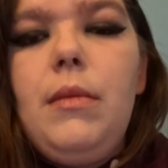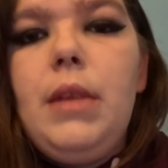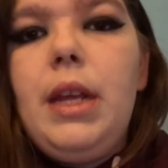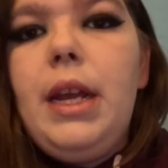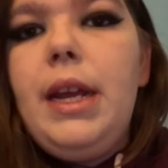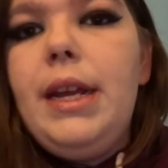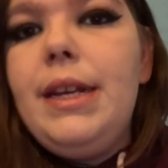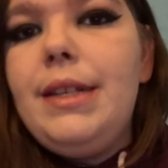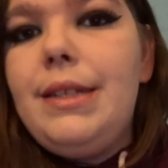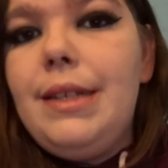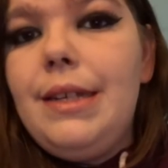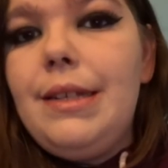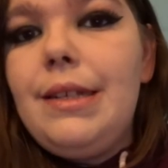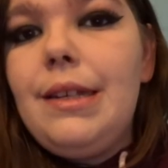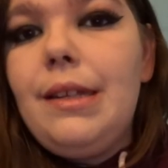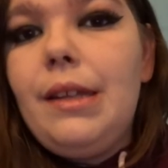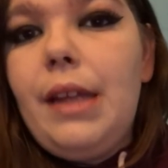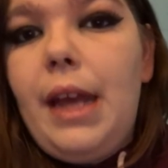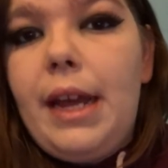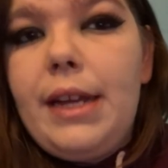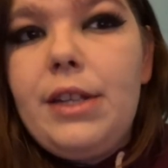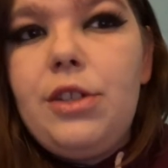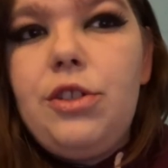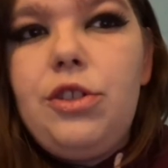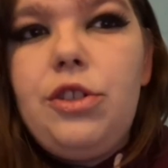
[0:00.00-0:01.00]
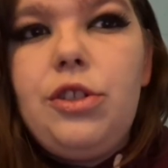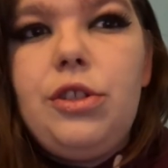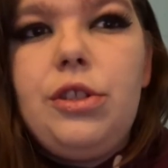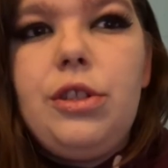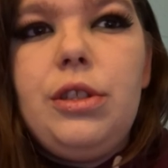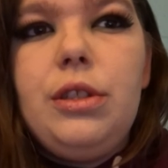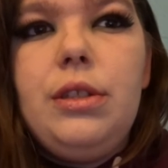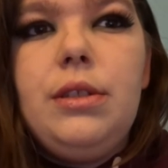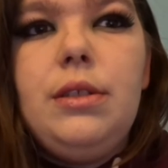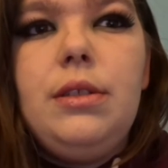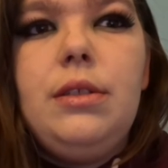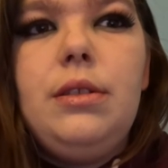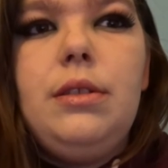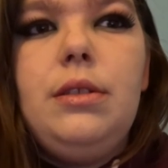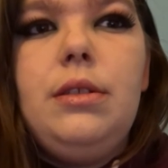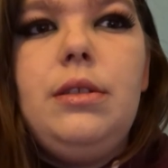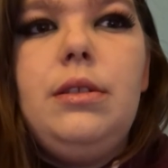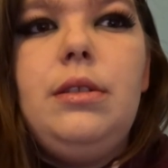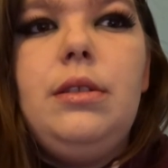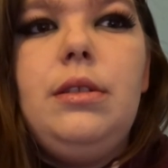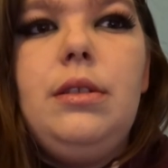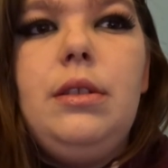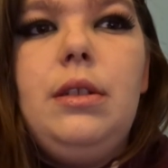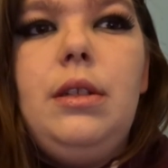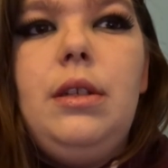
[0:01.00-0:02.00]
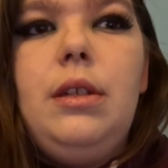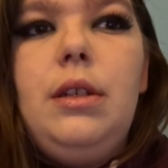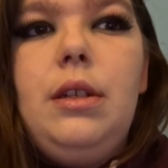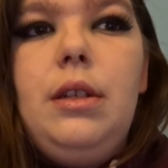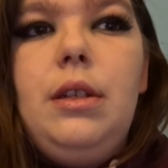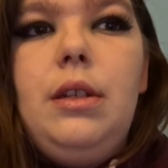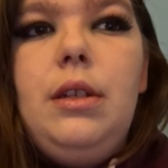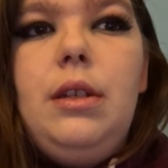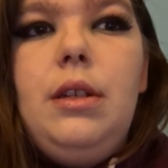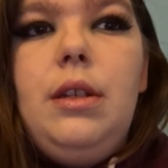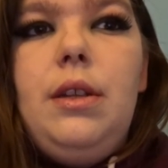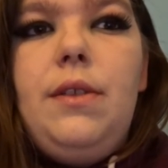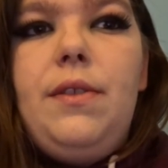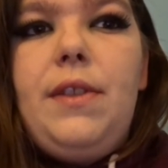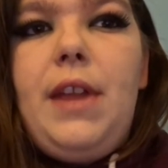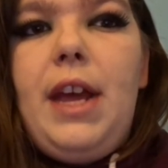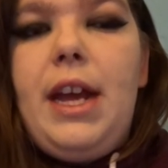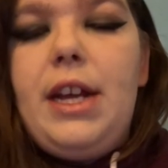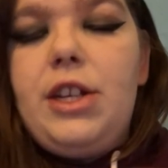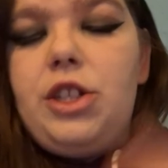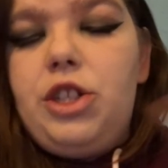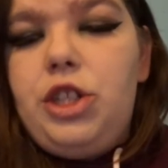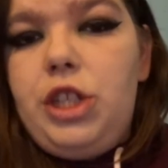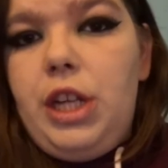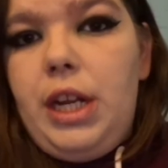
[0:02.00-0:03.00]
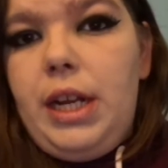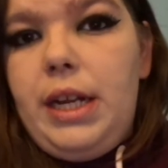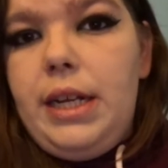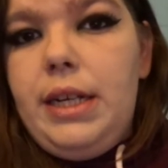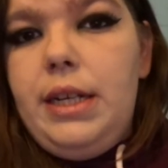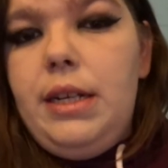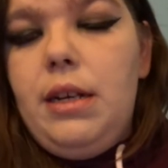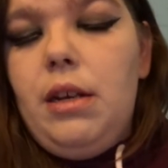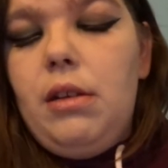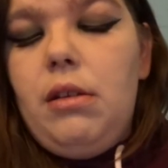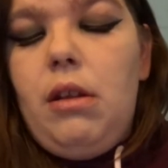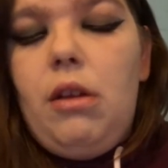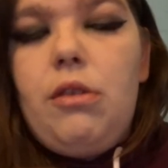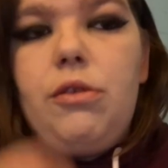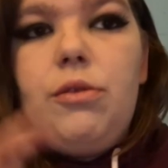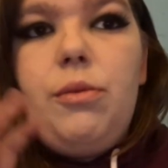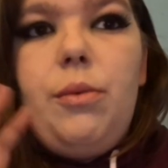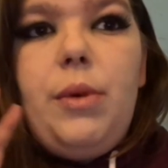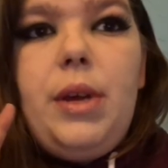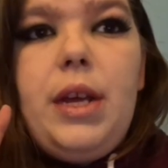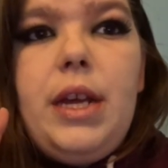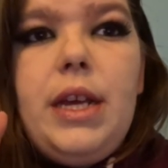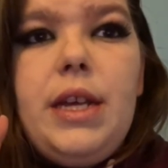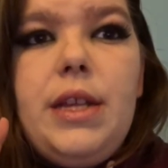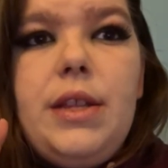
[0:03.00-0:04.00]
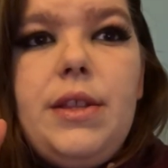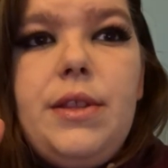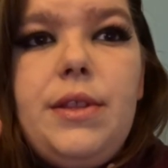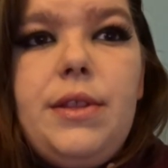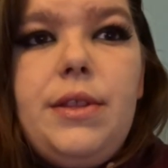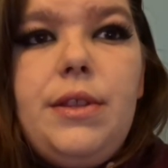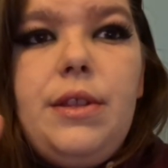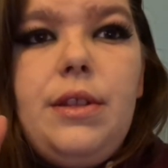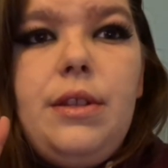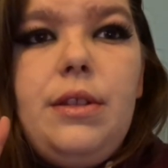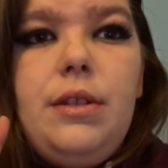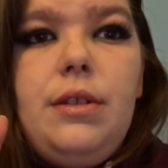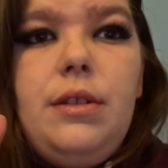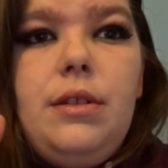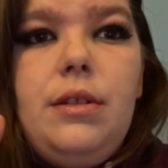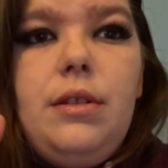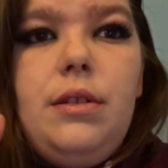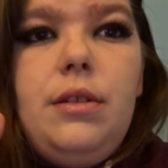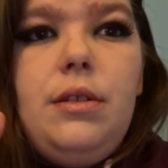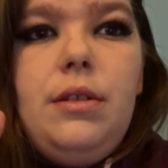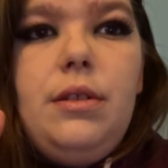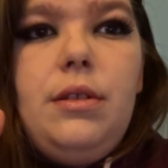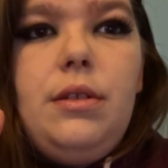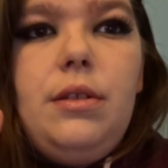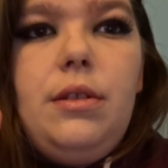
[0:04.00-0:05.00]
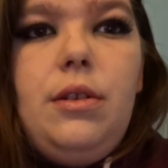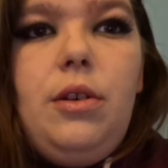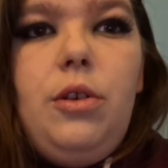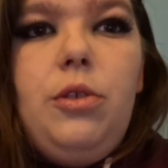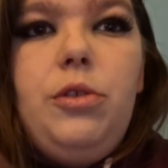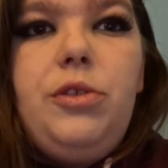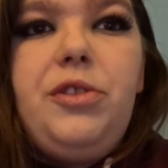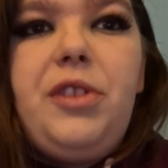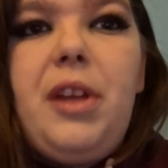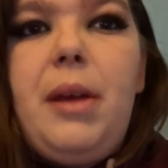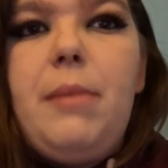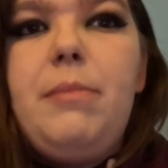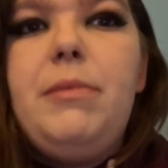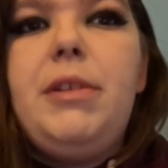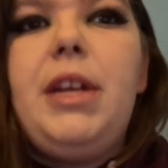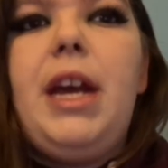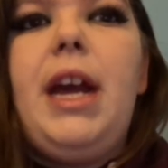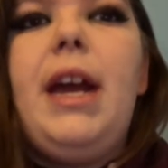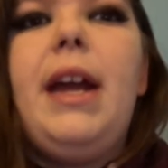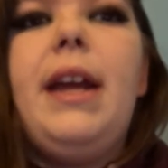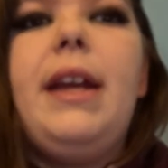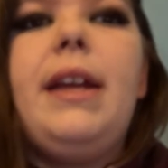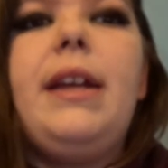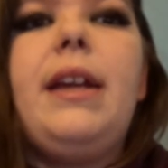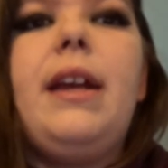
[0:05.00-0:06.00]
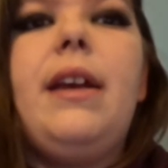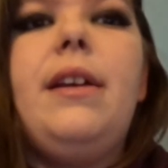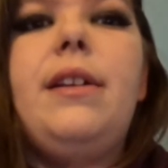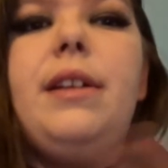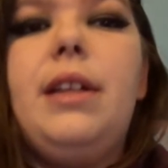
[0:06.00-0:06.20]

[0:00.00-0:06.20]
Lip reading: It is alleged that she, along with Old Demdike and